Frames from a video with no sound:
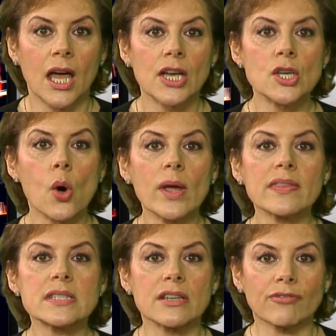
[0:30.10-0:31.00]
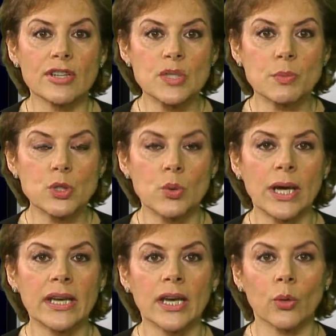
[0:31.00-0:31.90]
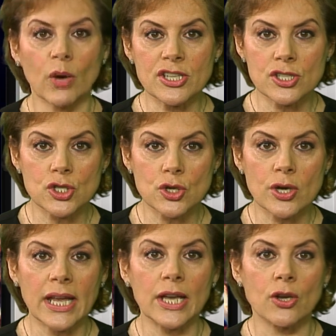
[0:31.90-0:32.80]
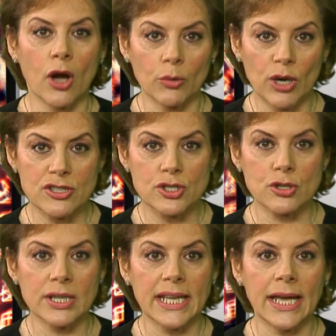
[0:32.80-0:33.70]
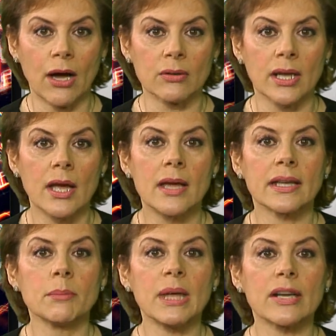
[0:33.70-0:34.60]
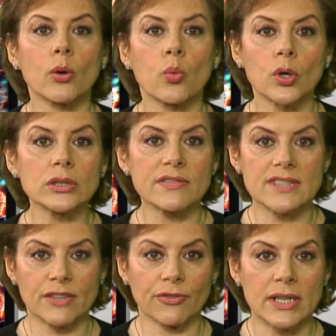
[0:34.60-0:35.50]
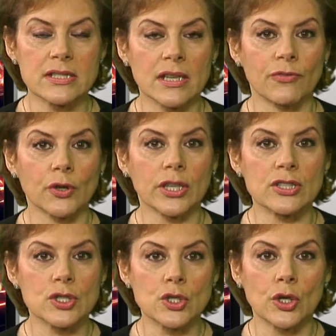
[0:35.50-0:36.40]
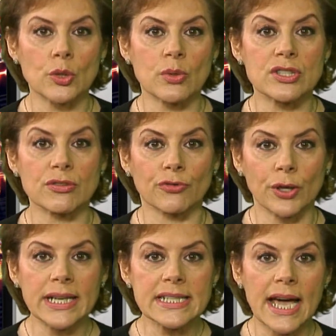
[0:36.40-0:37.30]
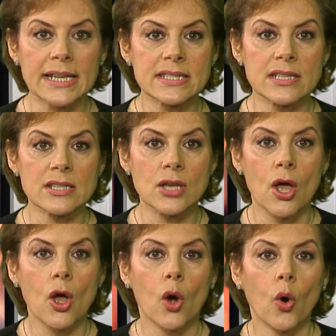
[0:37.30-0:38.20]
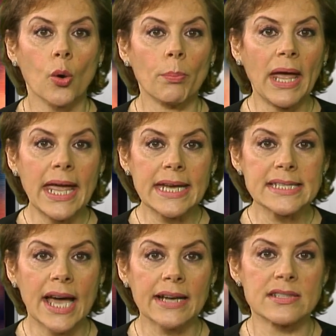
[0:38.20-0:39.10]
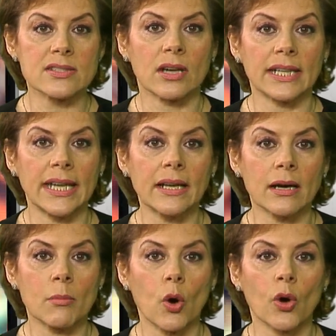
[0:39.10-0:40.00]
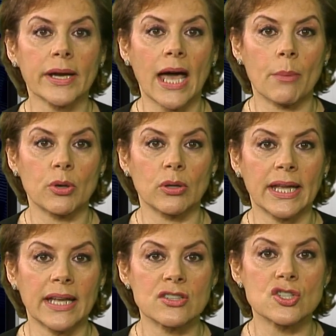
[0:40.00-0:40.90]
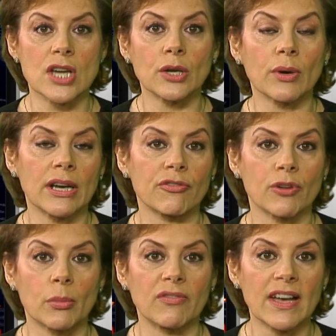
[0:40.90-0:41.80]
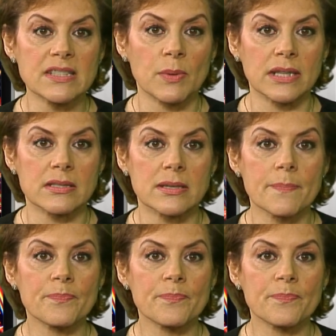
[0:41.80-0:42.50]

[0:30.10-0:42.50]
Knowing the difference between a registered and non-registered account can make a world of difference if you're concerned with deferring taxes or paying taxes on income or capital gains generated from investments.